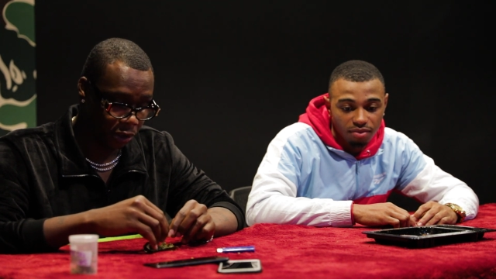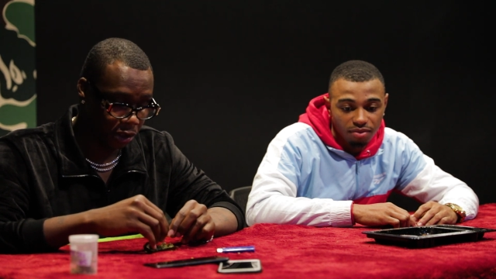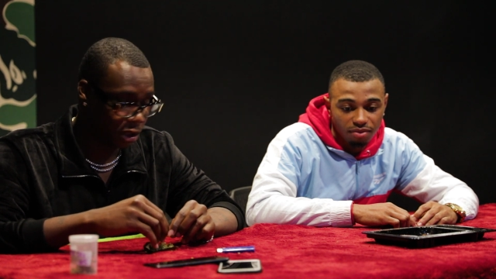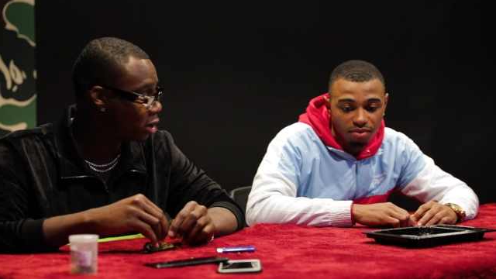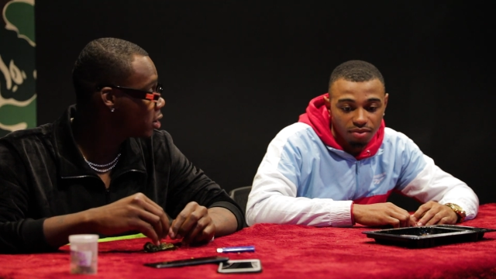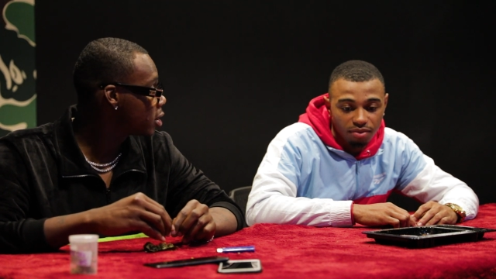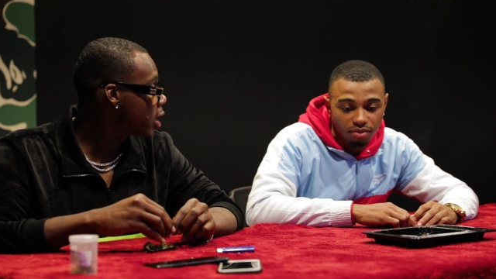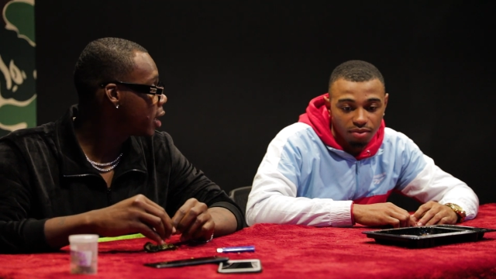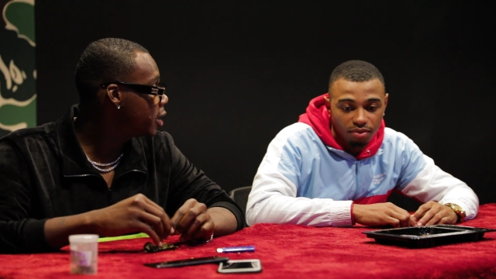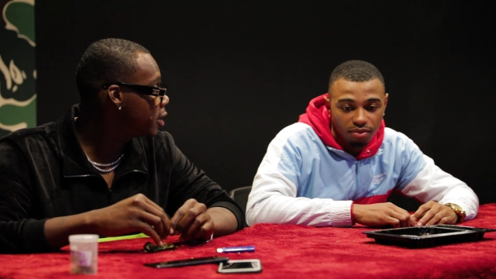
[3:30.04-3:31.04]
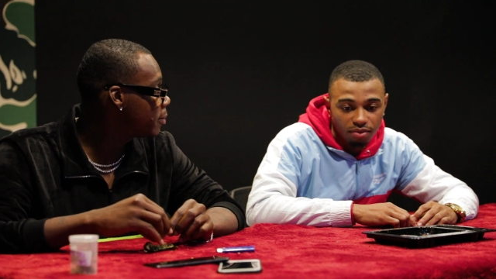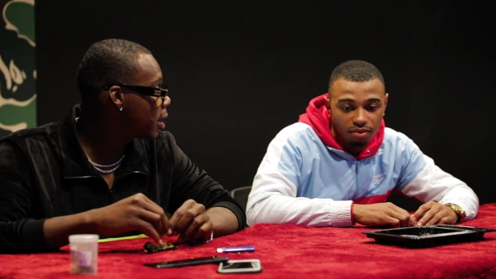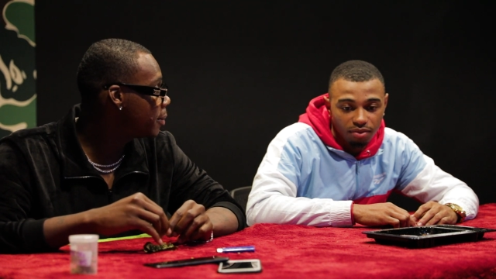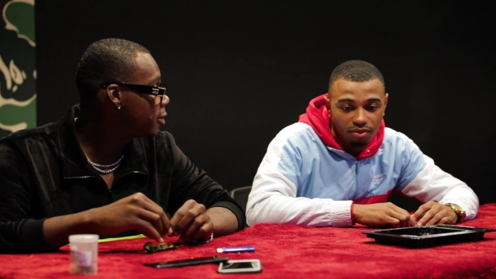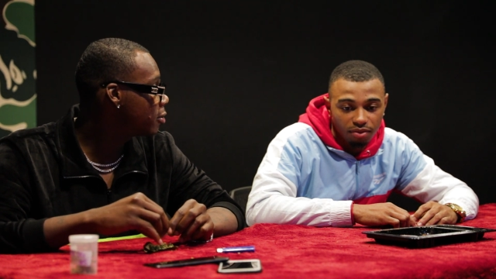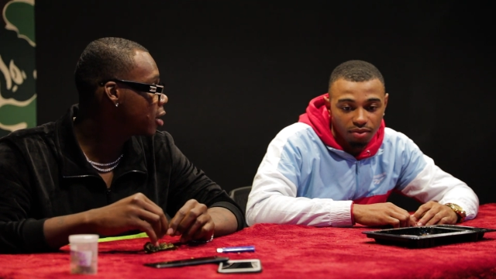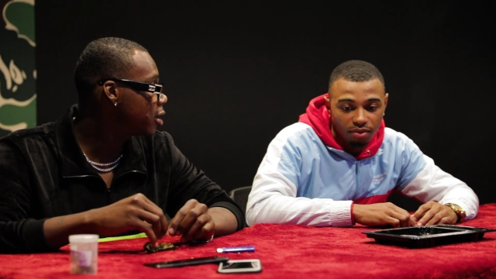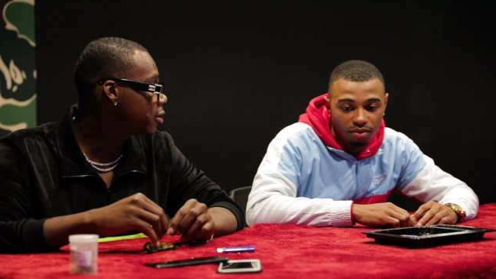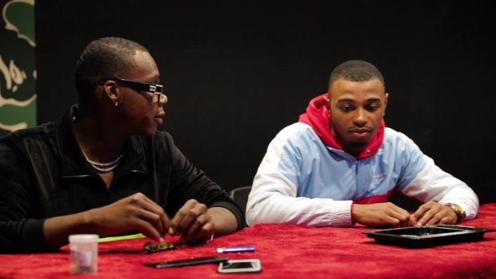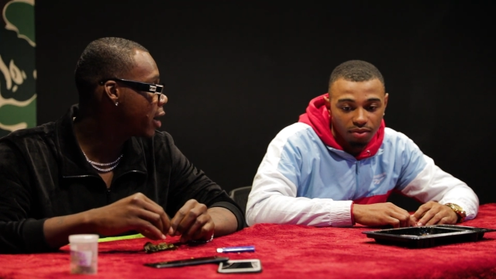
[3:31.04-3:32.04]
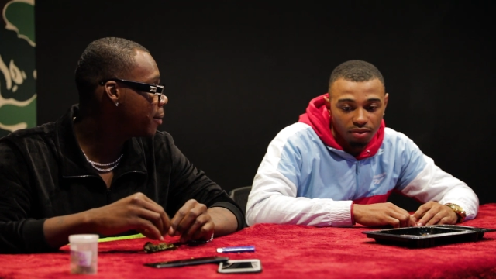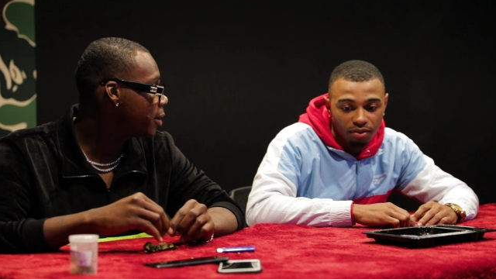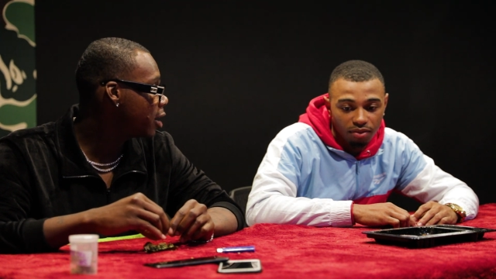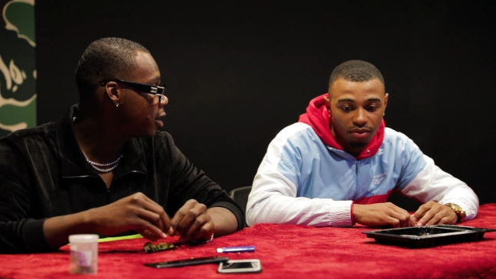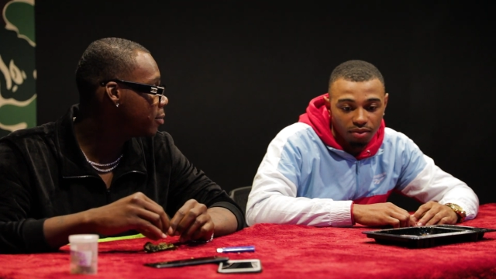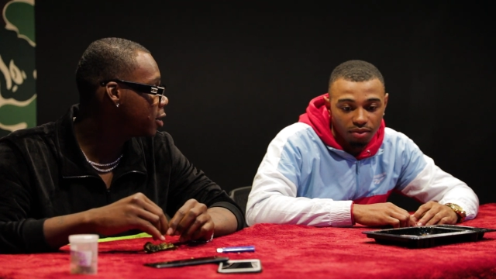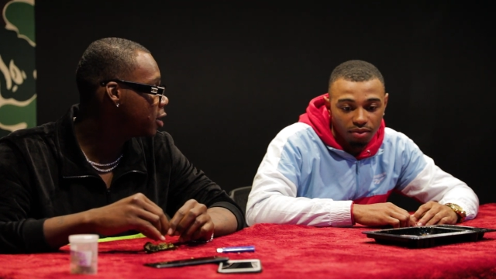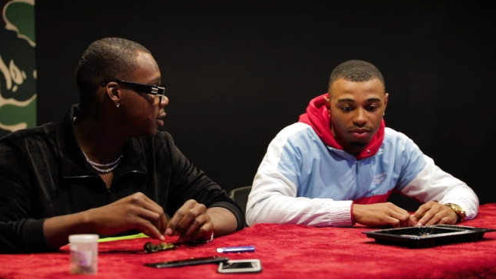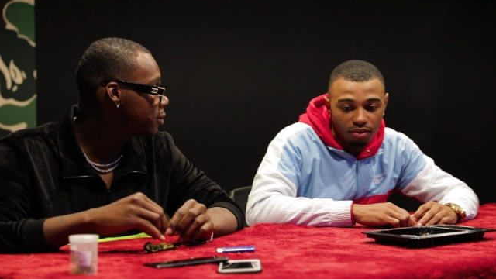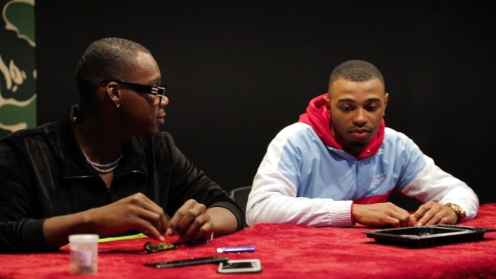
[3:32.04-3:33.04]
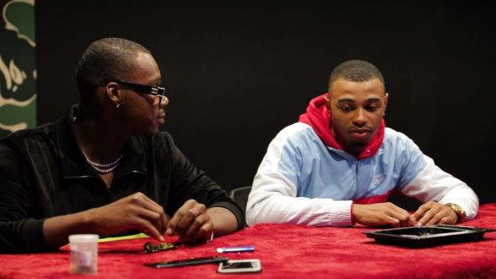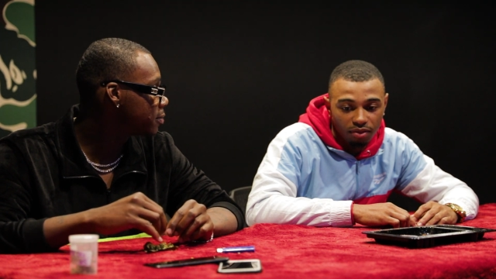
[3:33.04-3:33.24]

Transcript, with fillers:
Speaker 1: shit, that nigga might be running the rap game, blood.